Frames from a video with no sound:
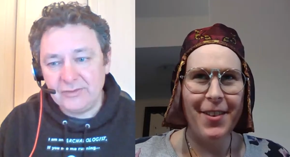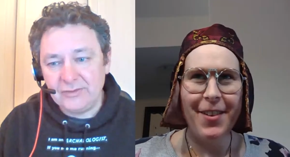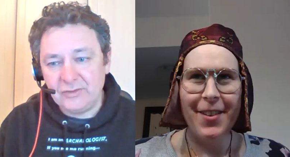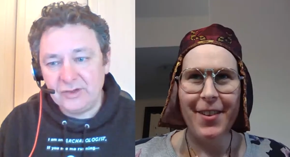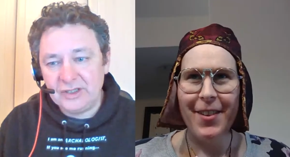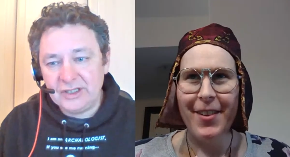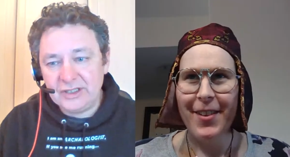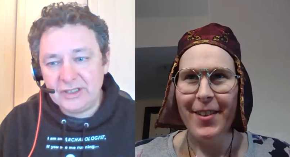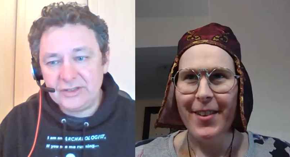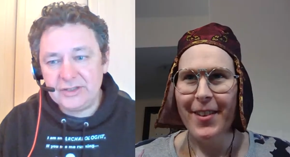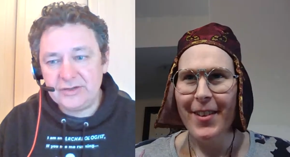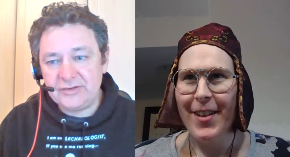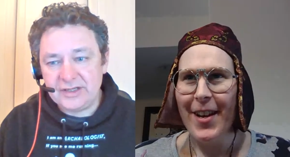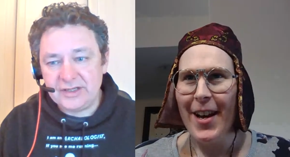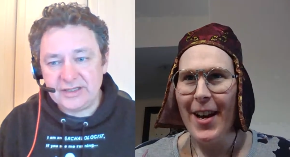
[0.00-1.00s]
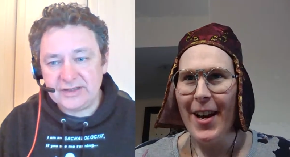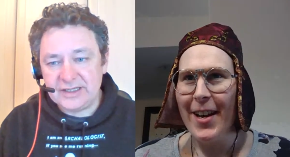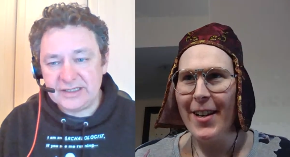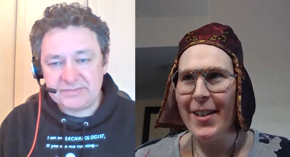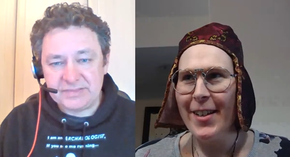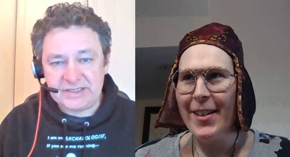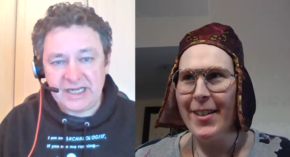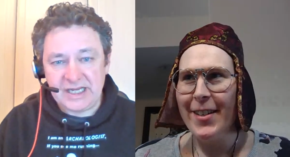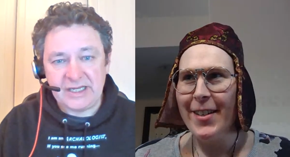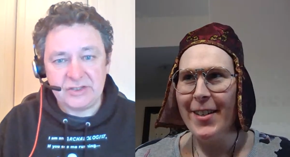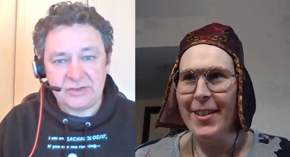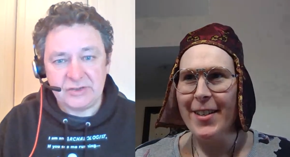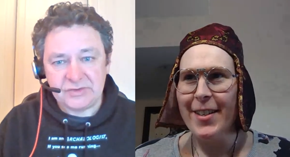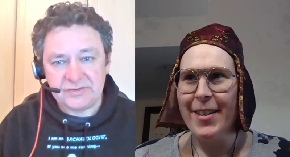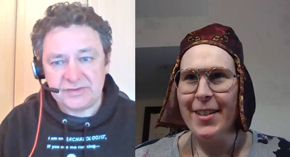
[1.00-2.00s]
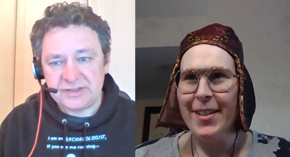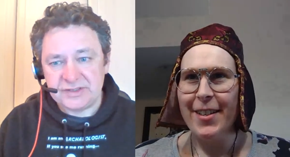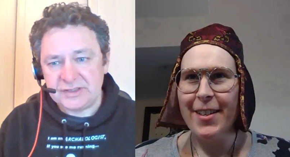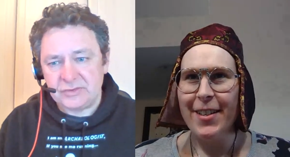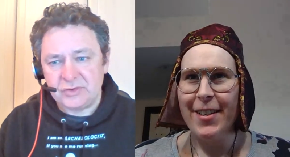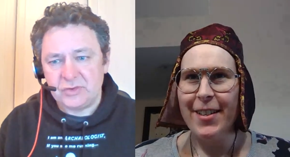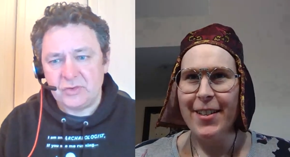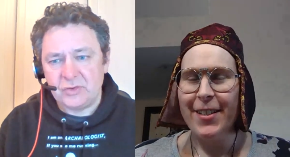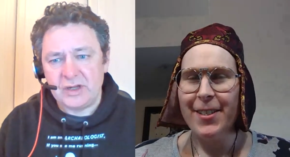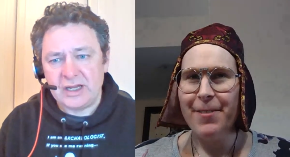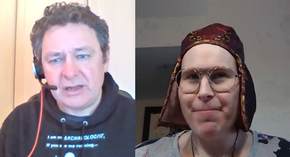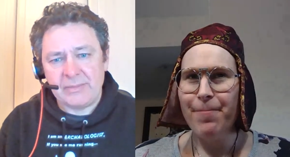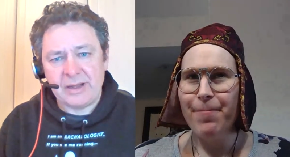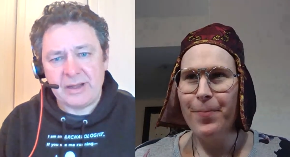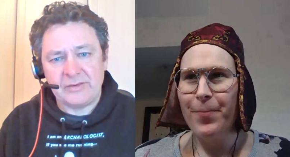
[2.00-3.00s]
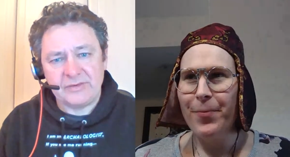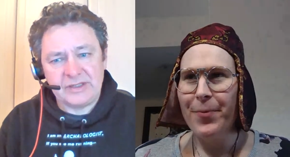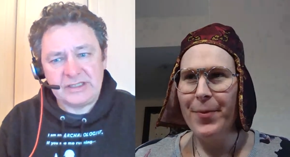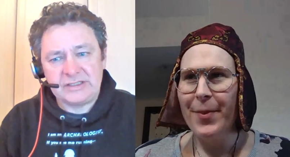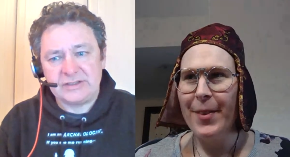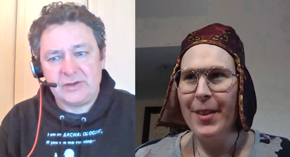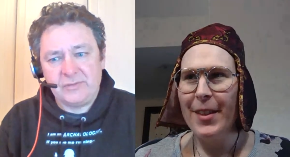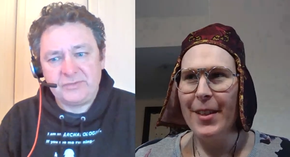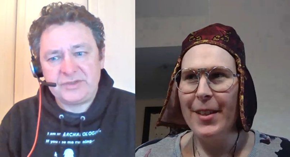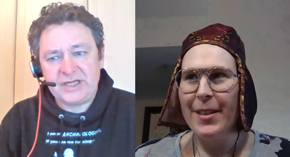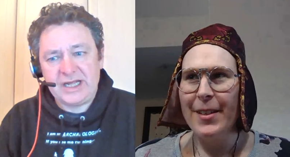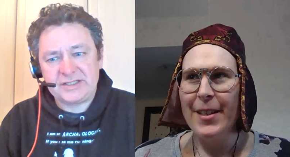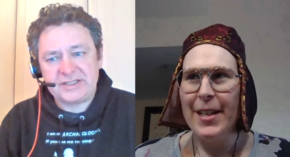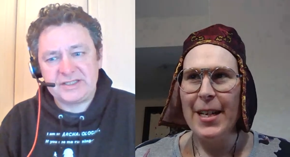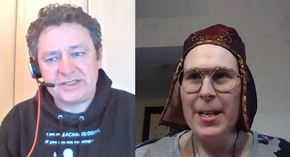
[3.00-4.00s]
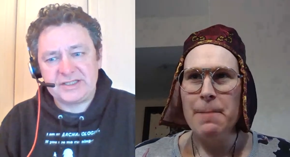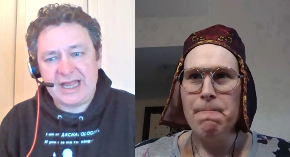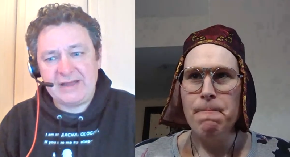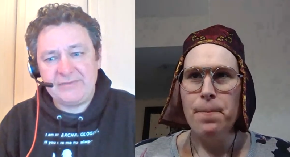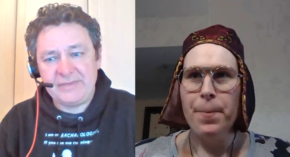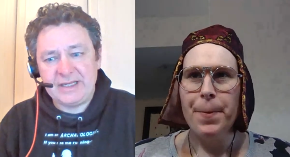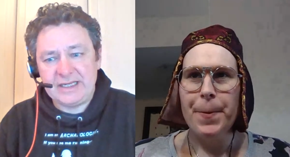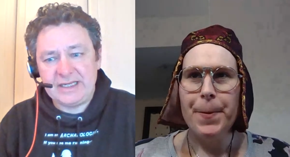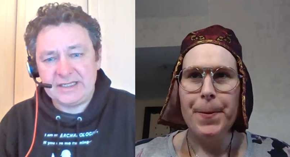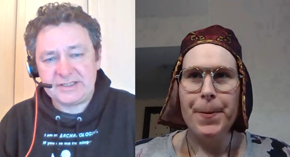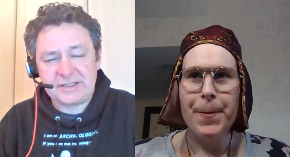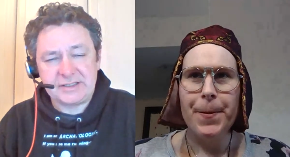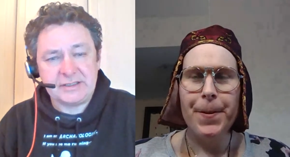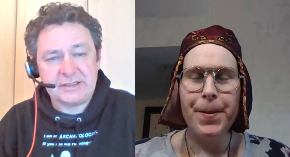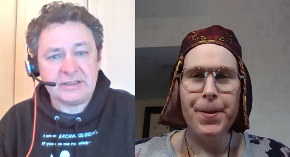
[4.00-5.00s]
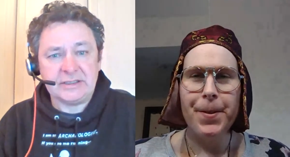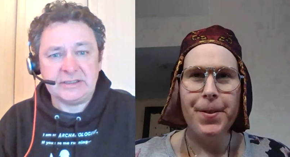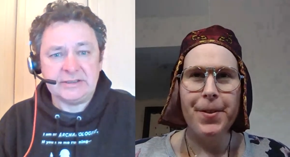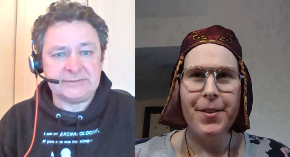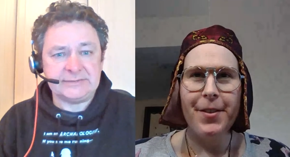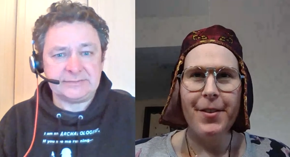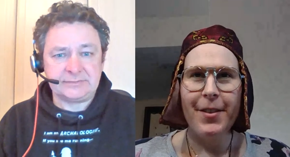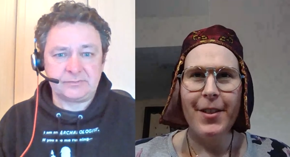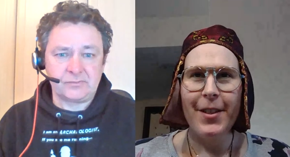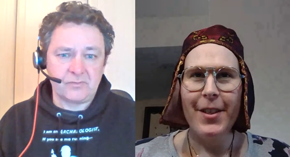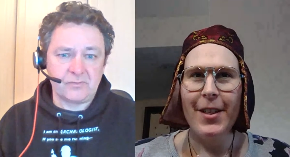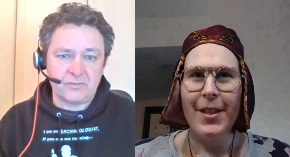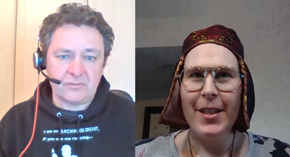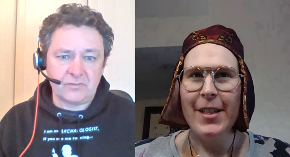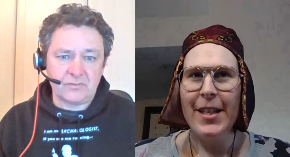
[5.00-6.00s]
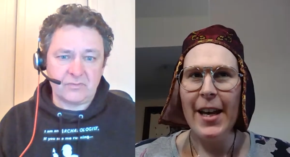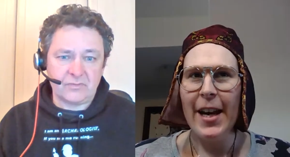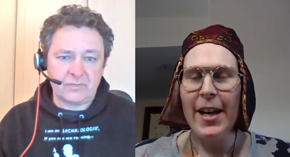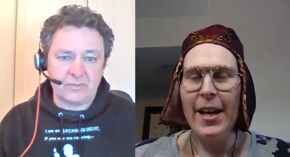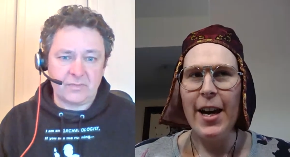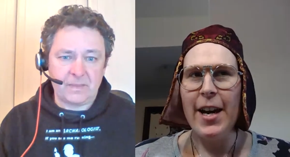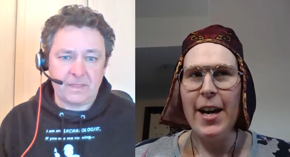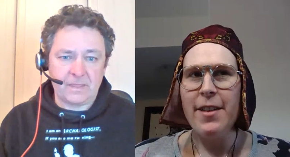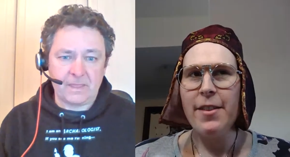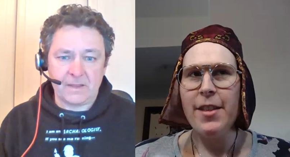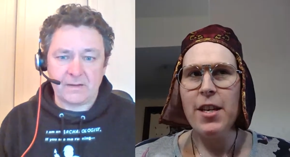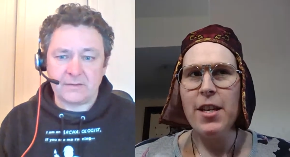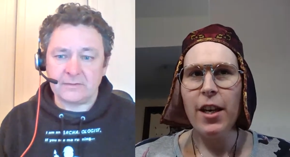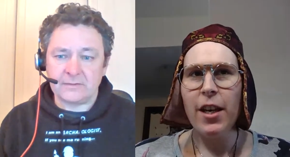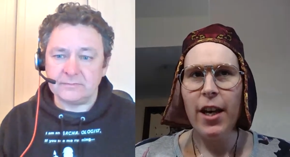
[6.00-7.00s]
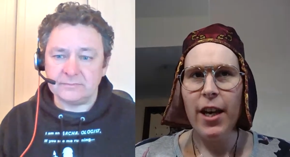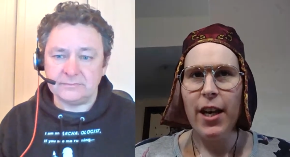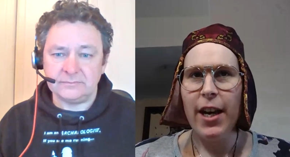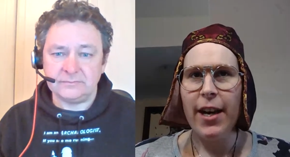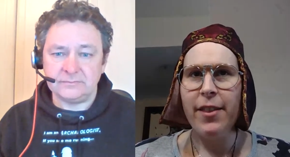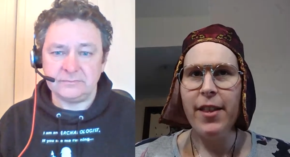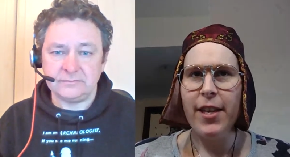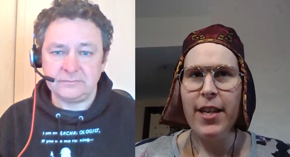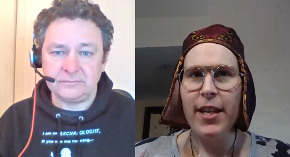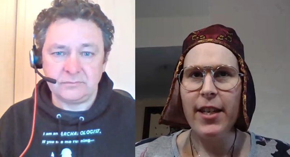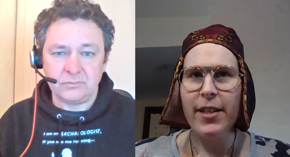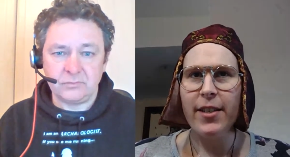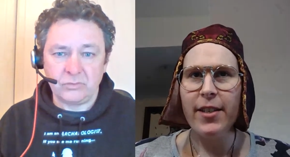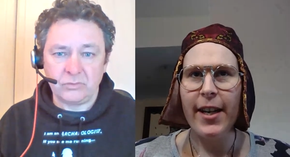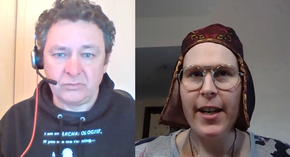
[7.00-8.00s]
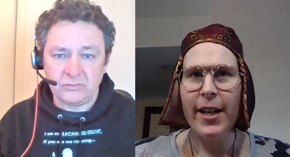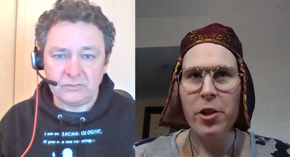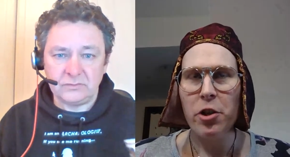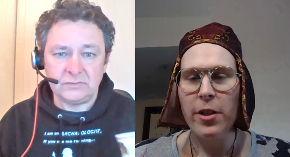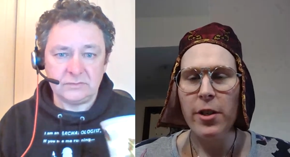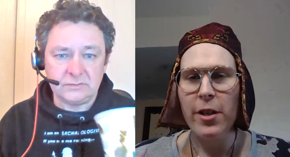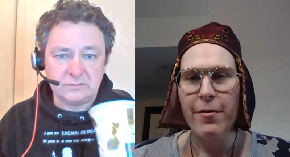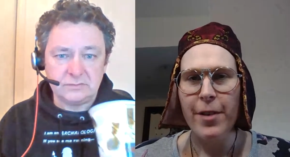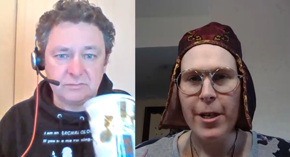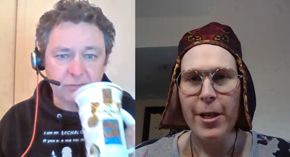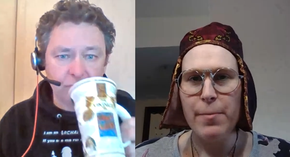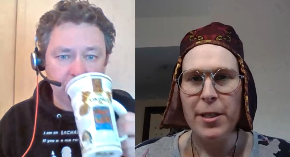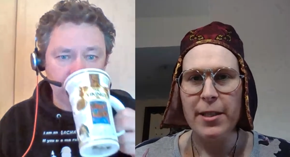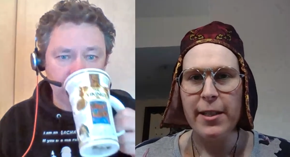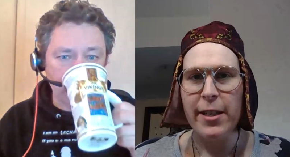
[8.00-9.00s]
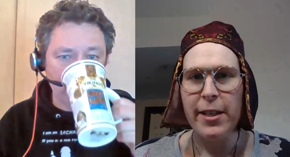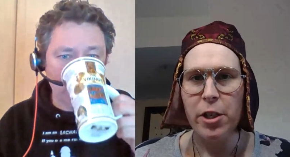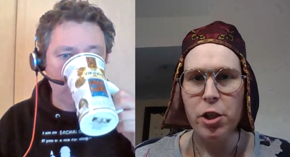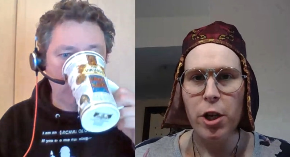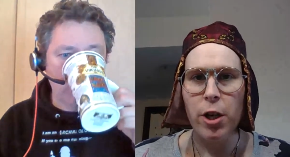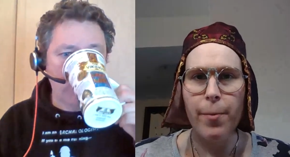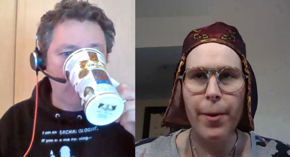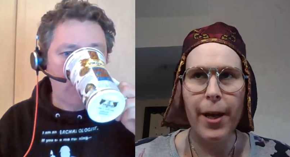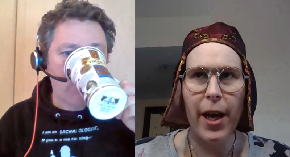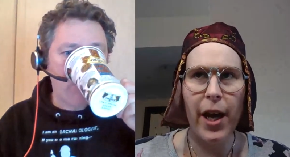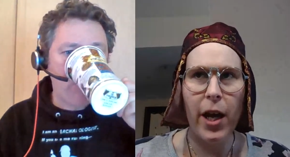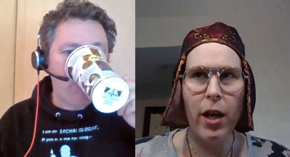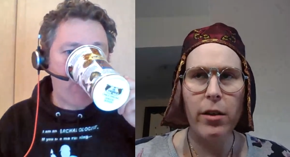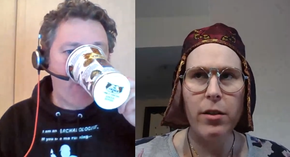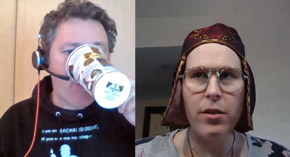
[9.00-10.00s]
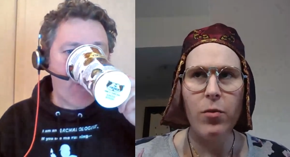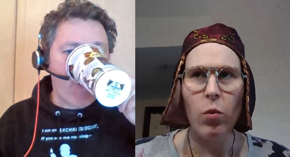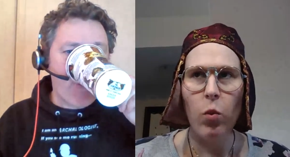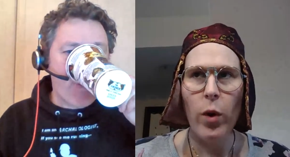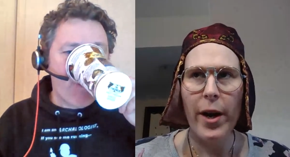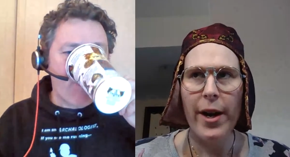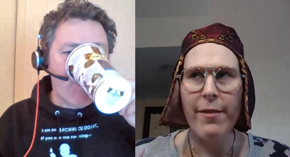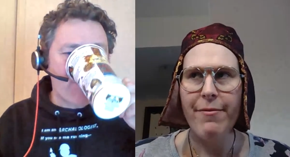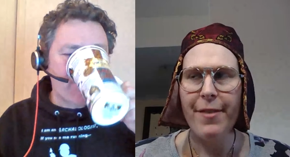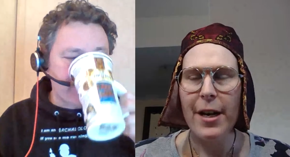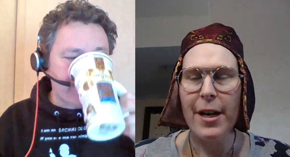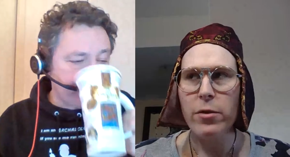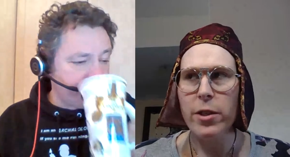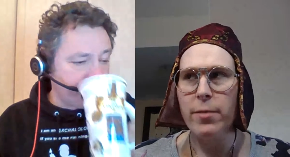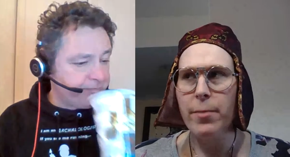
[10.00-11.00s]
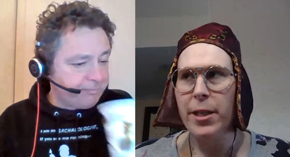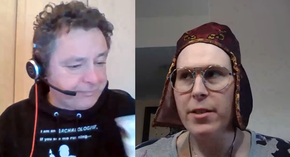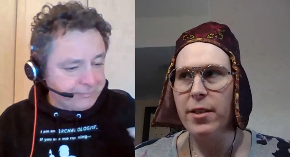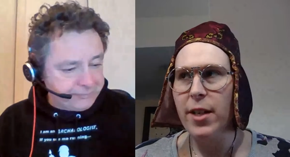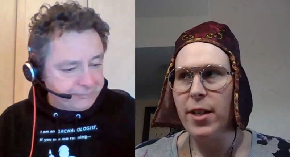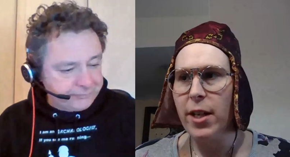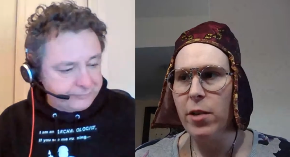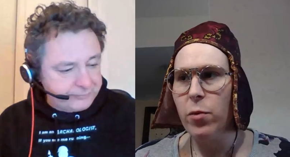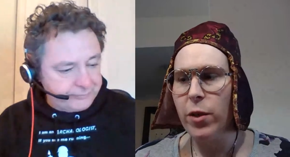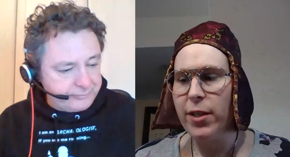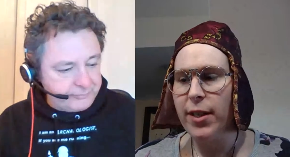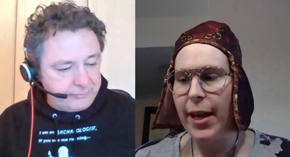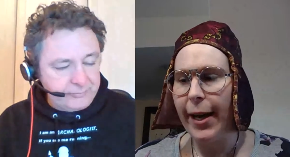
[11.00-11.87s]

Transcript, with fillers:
Speaker 1: Or do you think there's potentials for still talking about these objects as amulets?
Speaker 2: Yeah, I think I think it is actually a very misleading term. And what I found in my study was